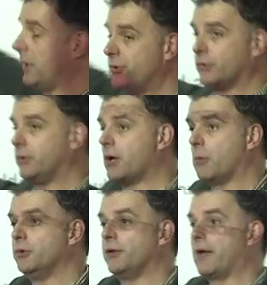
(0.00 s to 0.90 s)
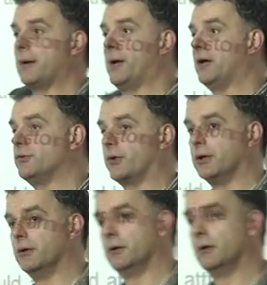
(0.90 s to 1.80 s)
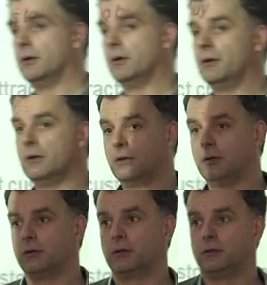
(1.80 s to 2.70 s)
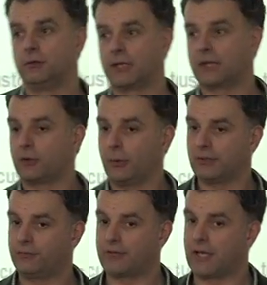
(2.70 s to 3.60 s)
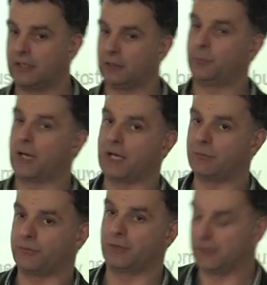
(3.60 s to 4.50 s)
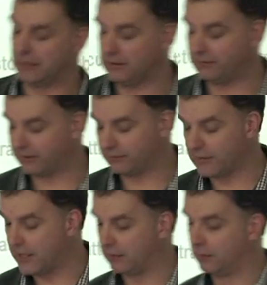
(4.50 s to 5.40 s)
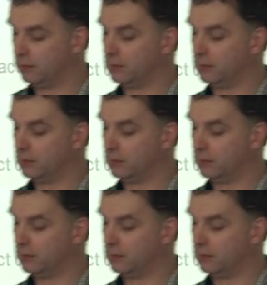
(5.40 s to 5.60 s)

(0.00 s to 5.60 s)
make sure you go under that boundary. You'll get a quicker sale and perhaps an easier sale.